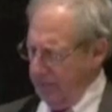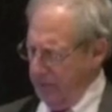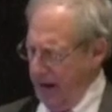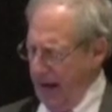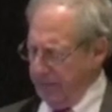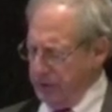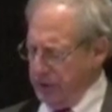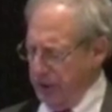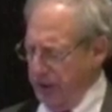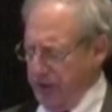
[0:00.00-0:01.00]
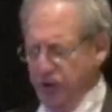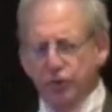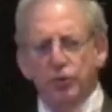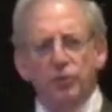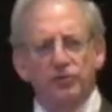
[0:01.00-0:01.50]
perhaps
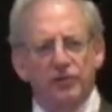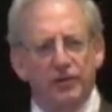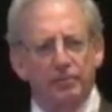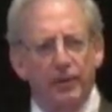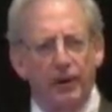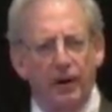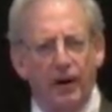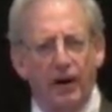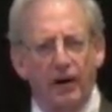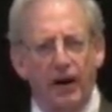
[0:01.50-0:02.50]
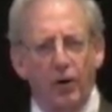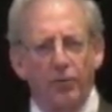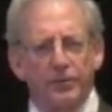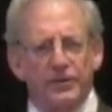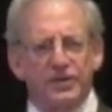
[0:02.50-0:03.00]
two of them are. I
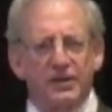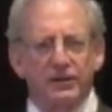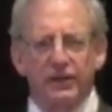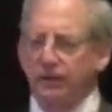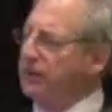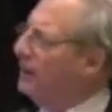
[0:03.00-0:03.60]
hope it's clear.